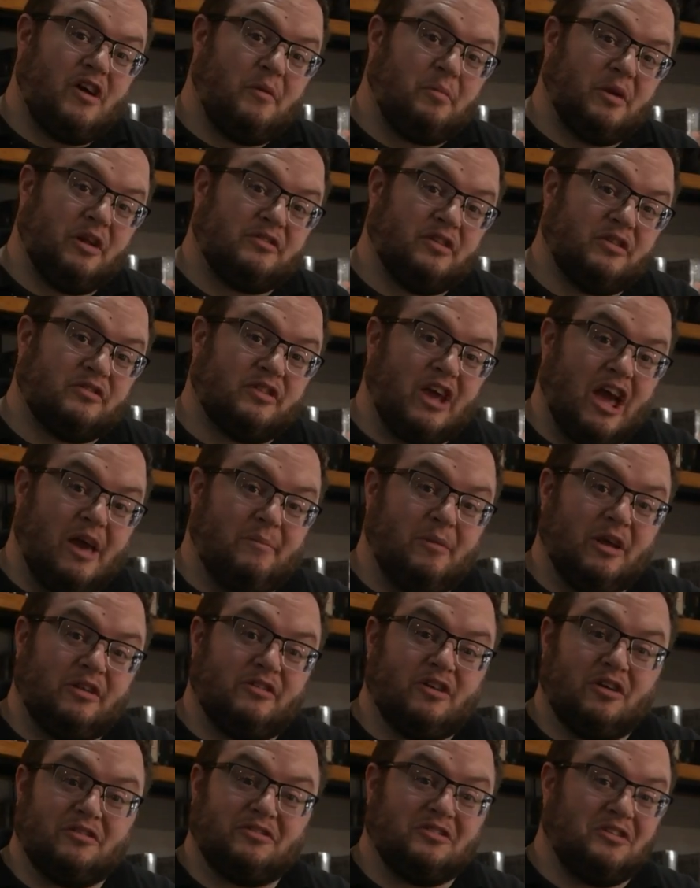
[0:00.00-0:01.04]
Everybody says
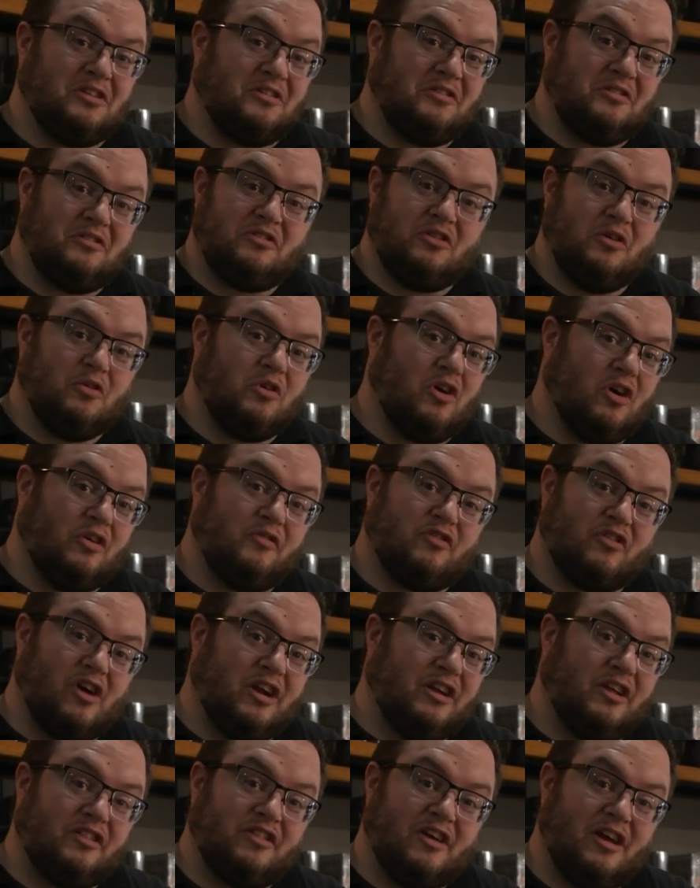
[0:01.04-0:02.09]
gaming doesn't do good
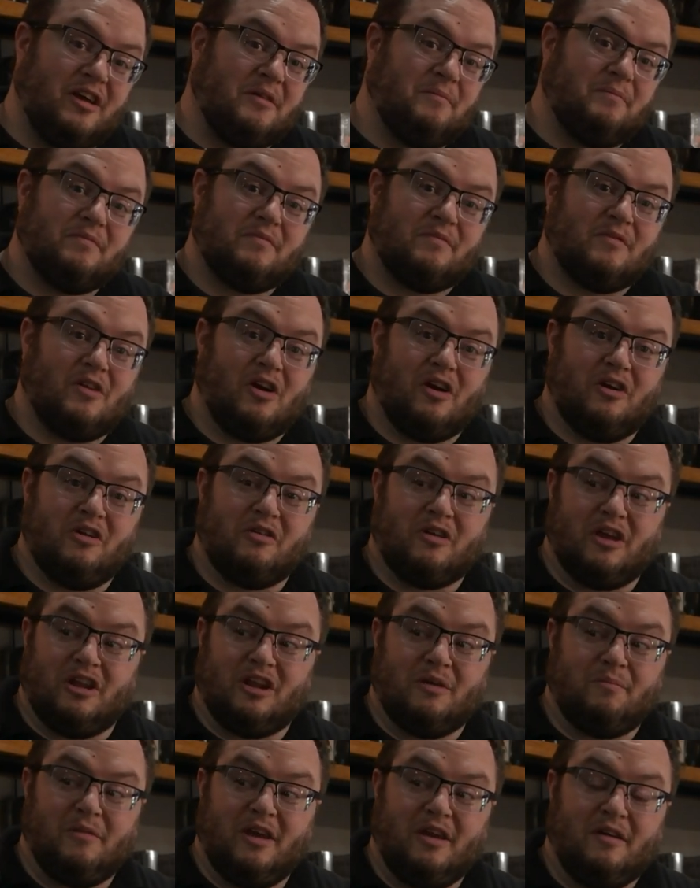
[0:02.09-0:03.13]
for anything. Are you
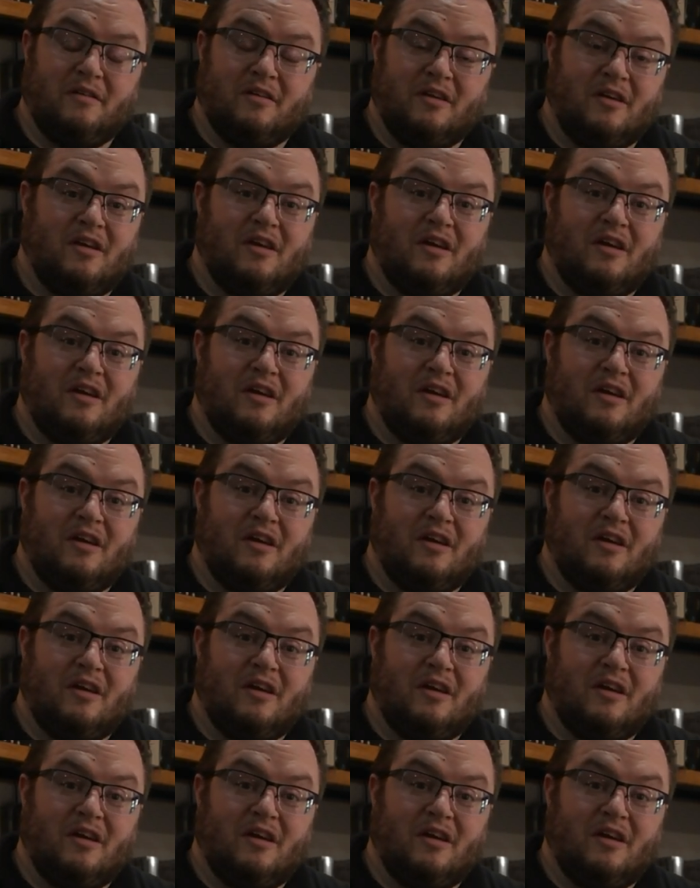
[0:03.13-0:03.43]
kidding me?